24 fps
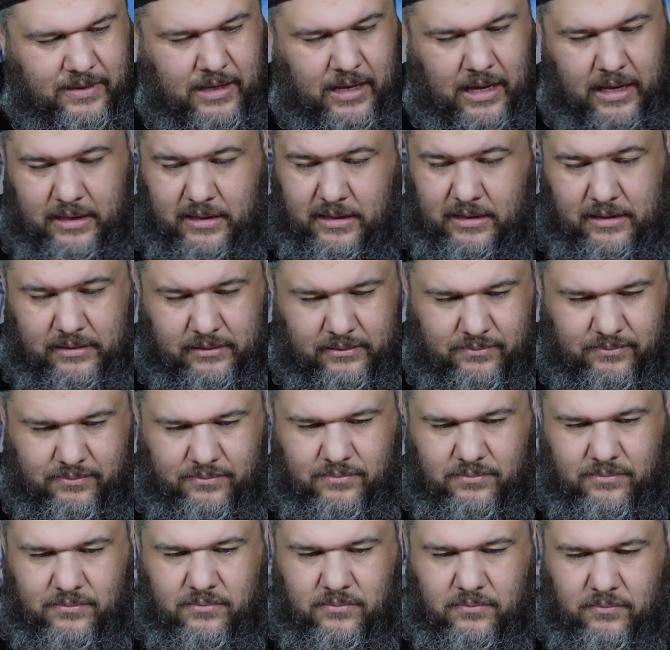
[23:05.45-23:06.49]
And
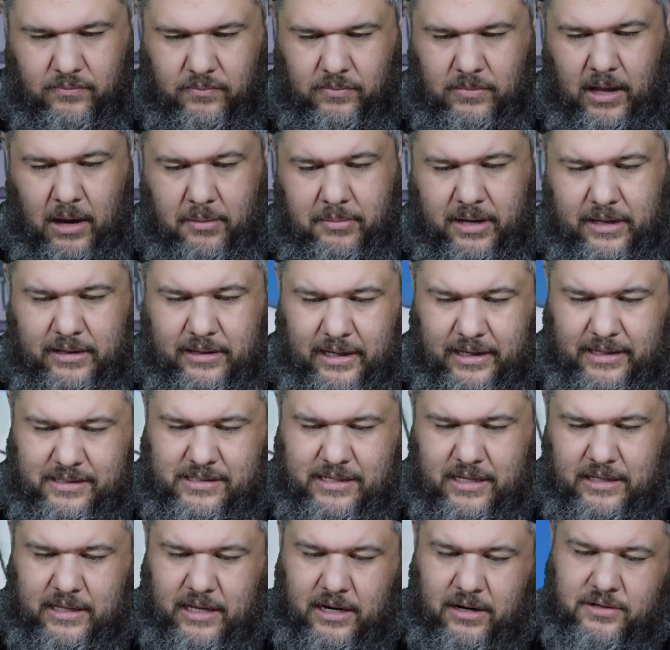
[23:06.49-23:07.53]
I mean, like I
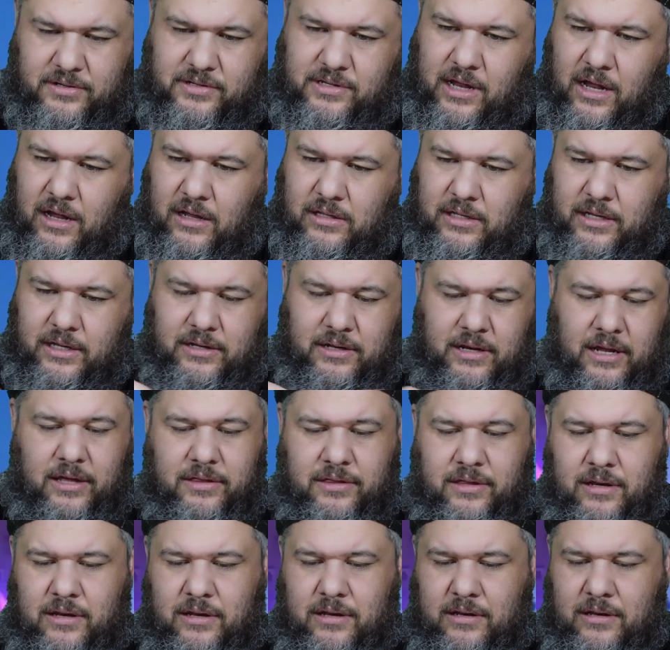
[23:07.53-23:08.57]
said, they're solid.
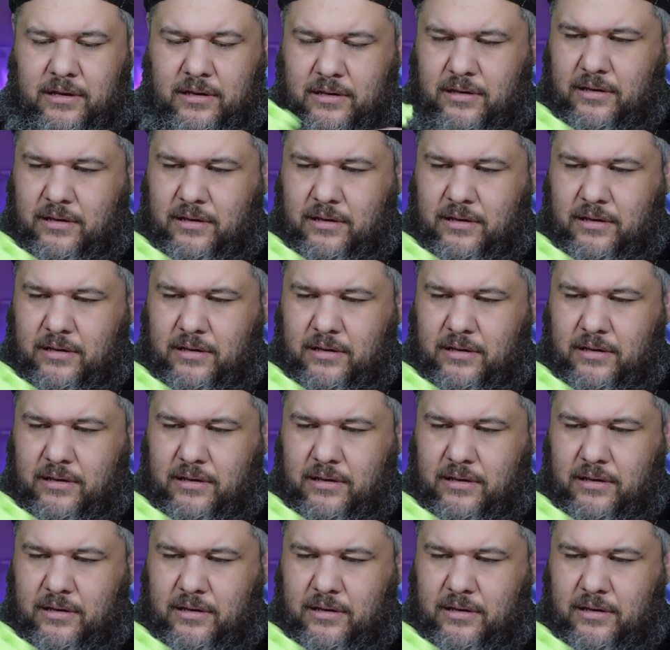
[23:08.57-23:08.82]
Nothing.